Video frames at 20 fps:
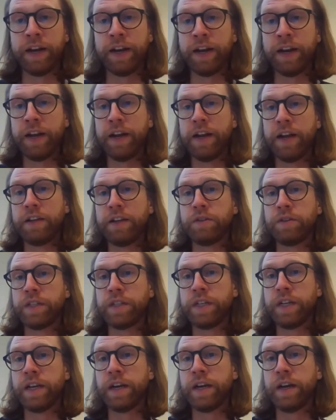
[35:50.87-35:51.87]
and to
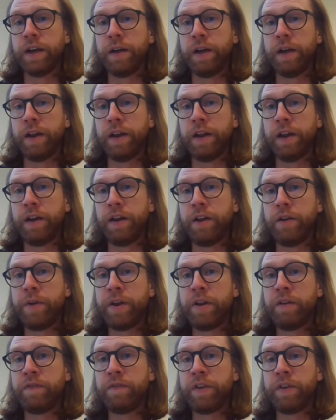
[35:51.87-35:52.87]
see a little
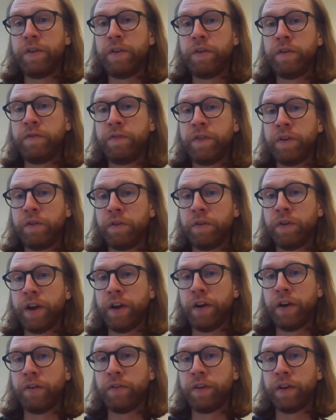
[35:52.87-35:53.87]
bit of your view,
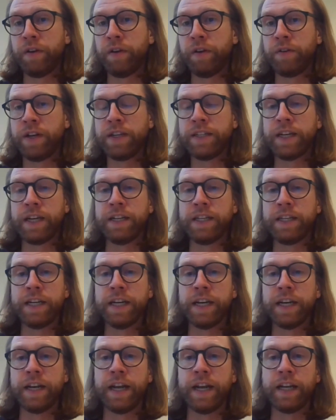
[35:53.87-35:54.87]
Gunnar, on this
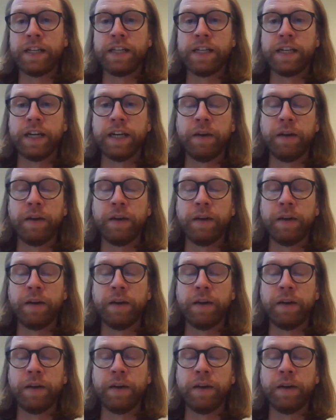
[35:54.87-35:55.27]
idea that